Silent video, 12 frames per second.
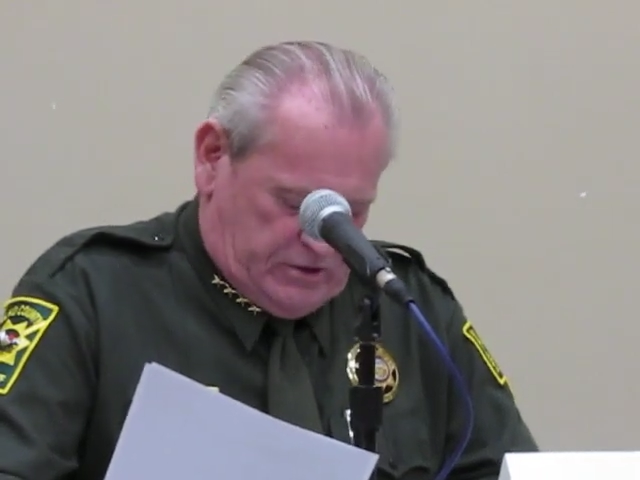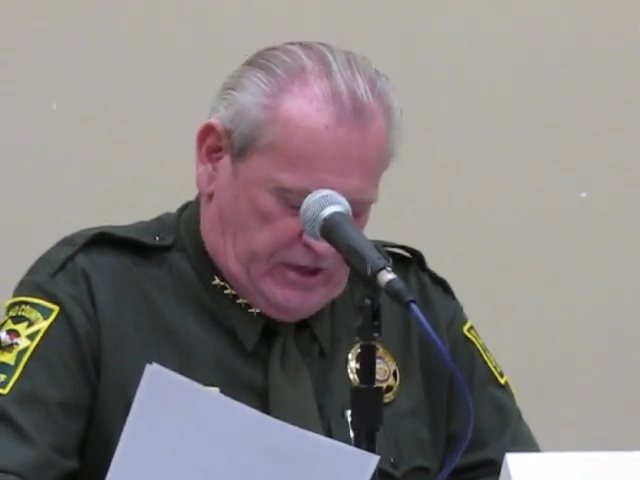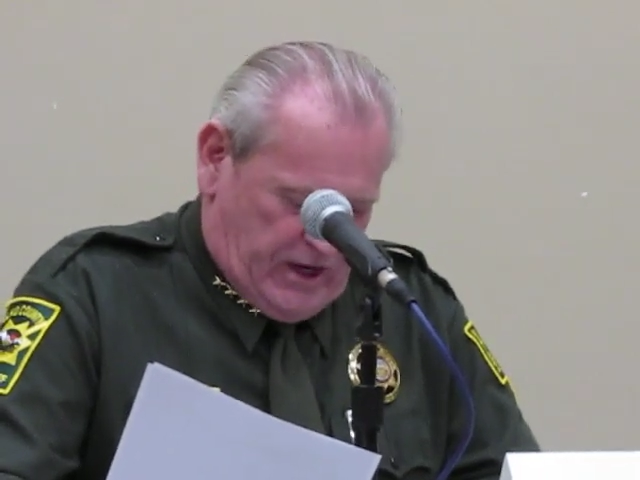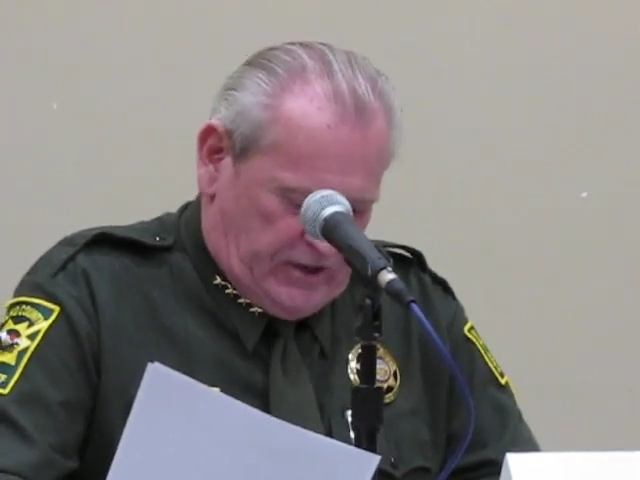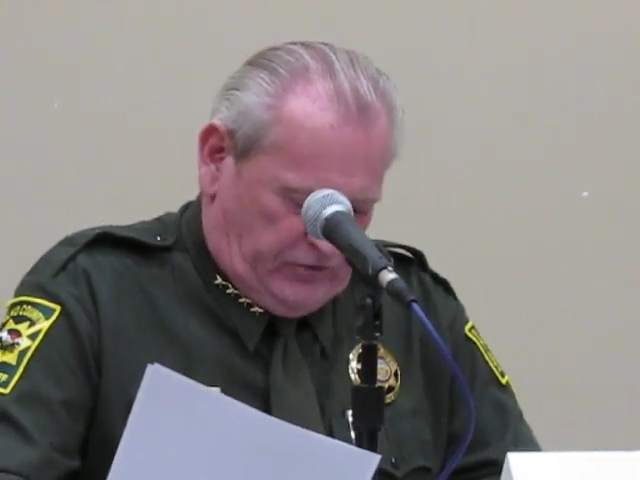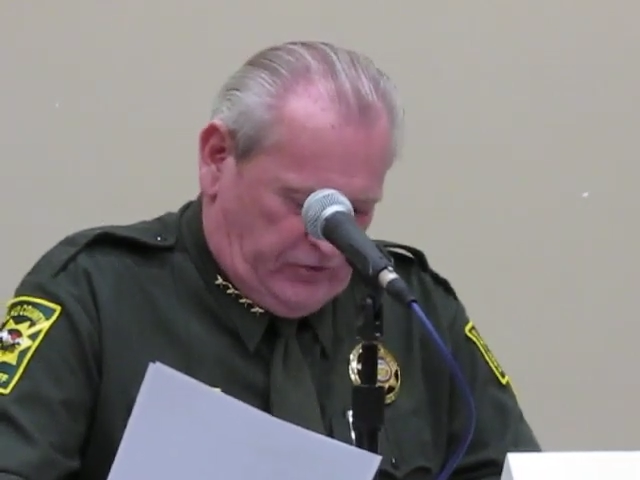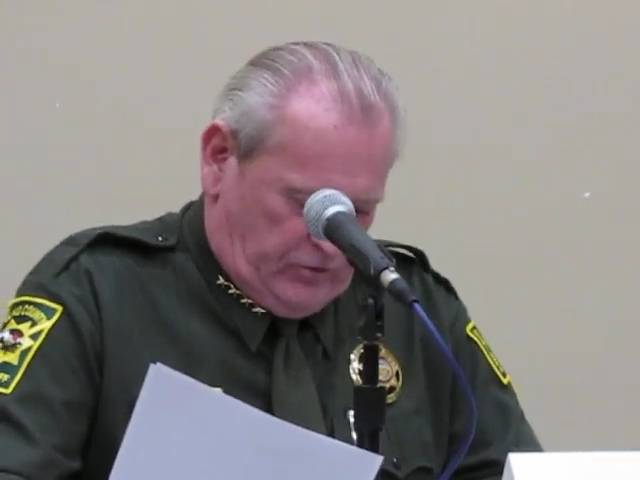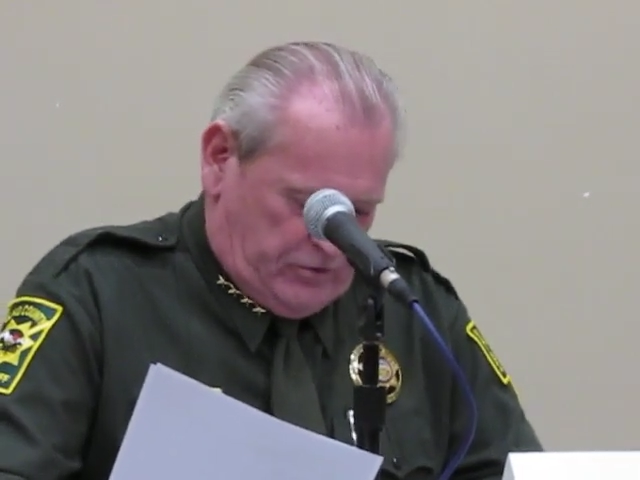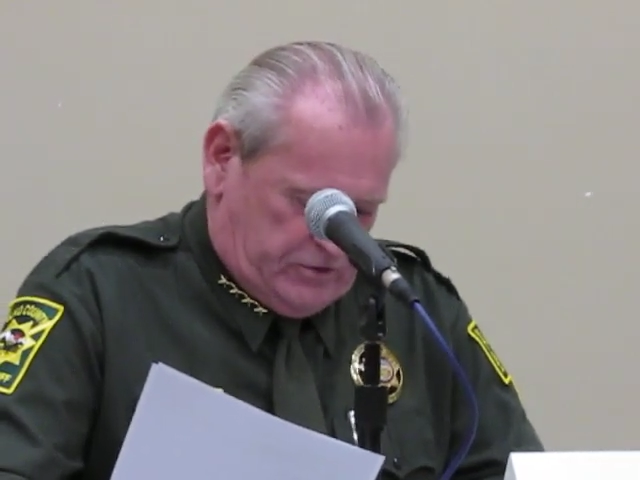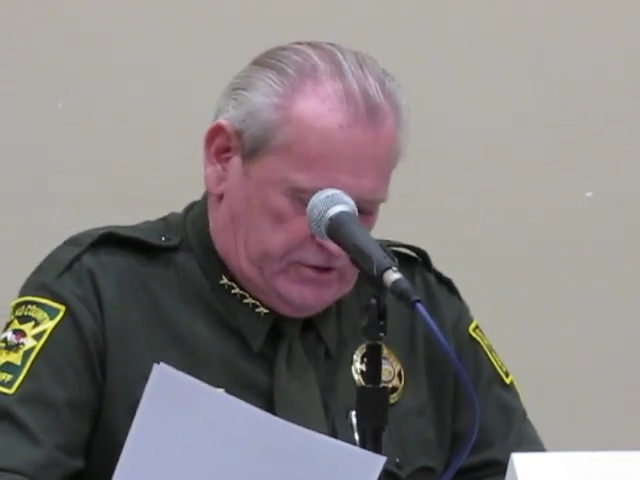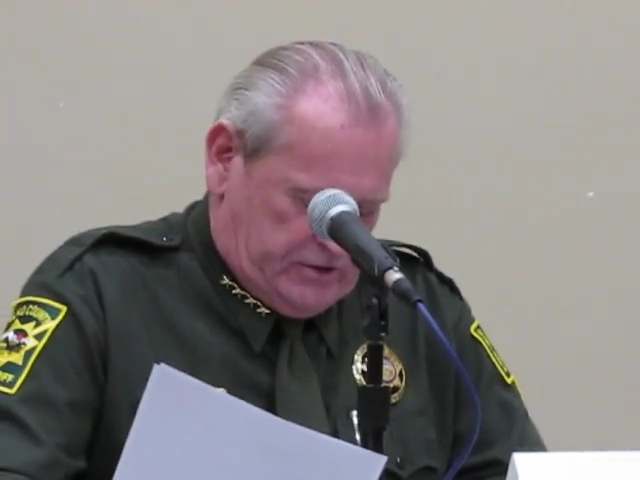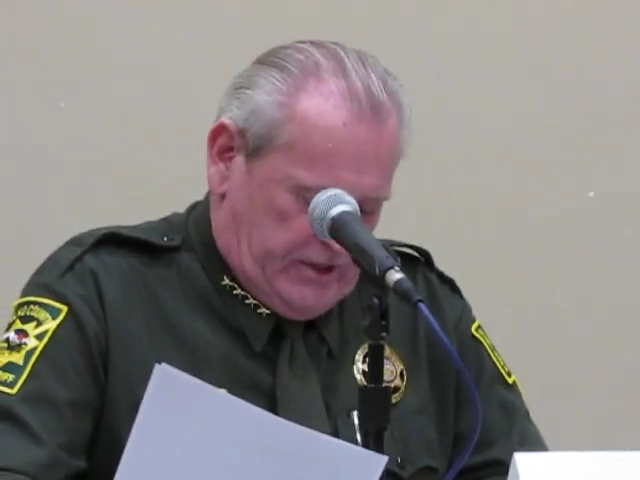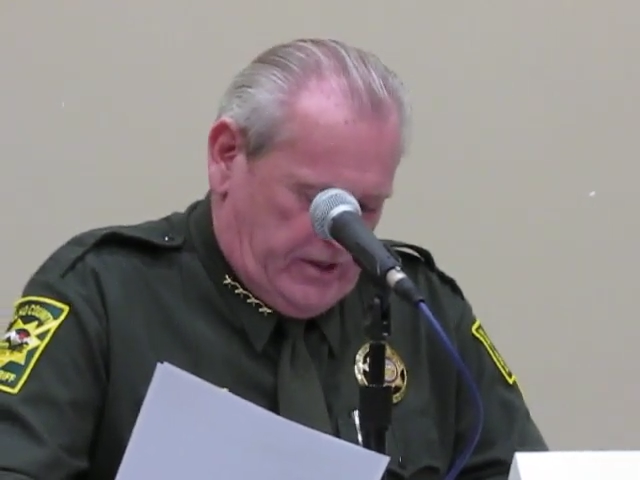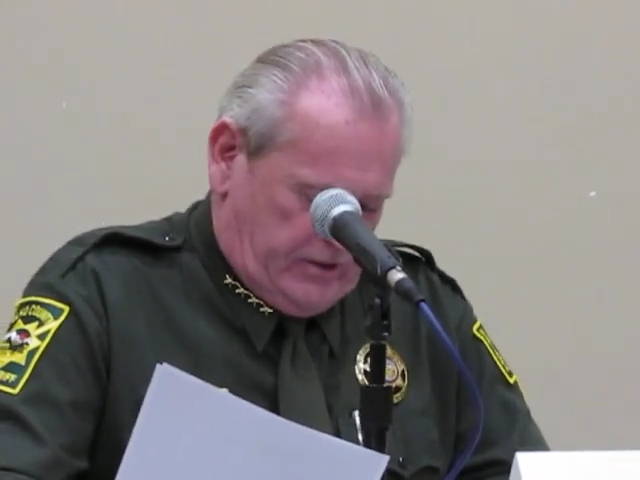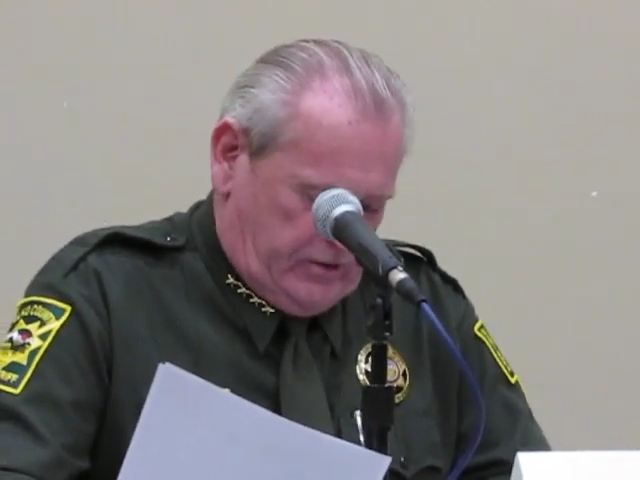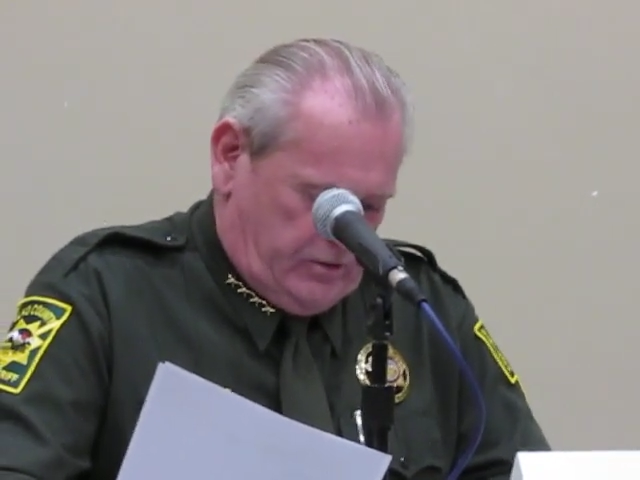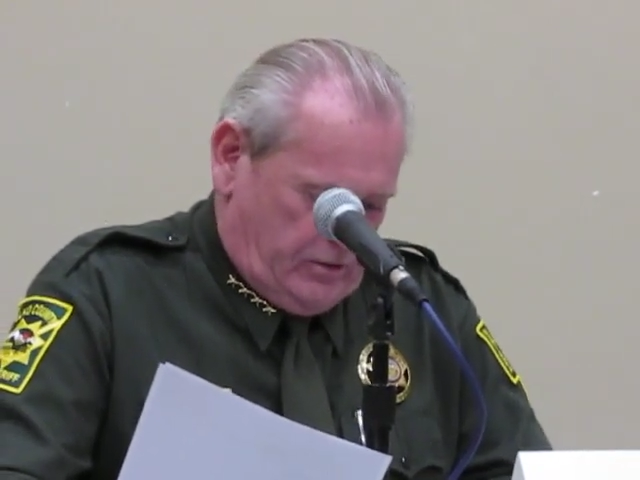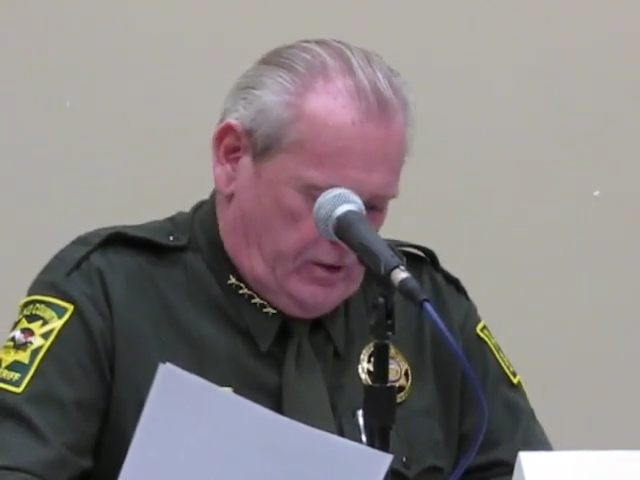task force has
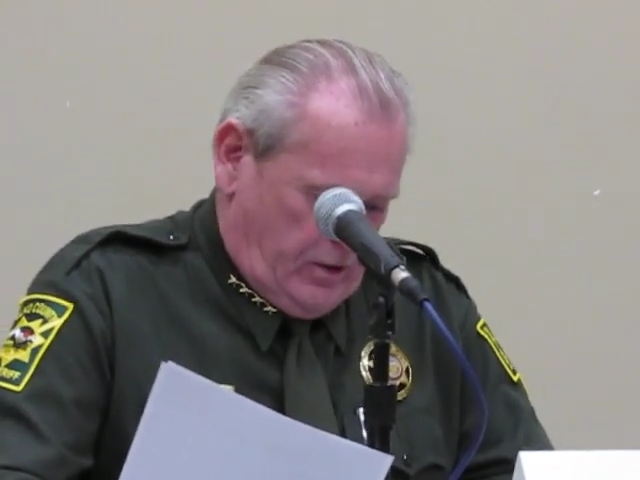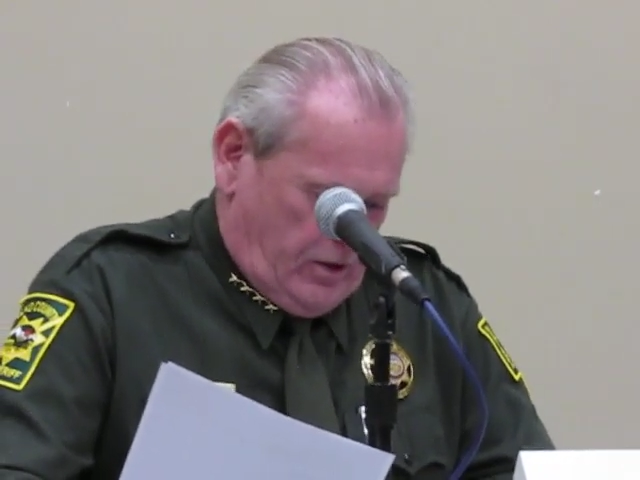taken